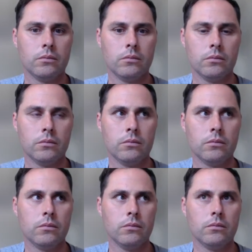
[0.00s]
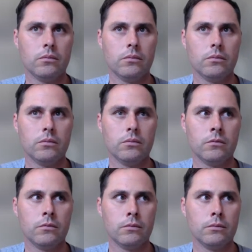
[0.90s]

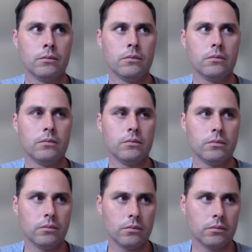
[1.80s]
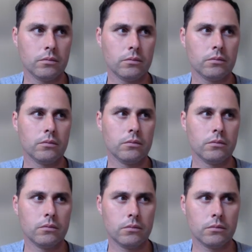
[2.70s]

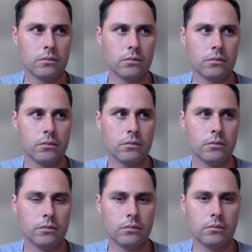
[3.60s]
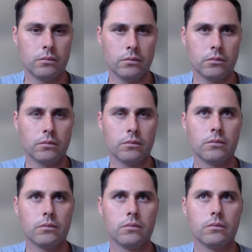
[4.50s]

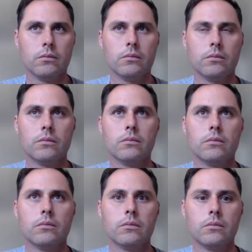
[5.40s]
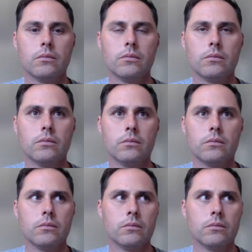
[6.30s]
[no speech]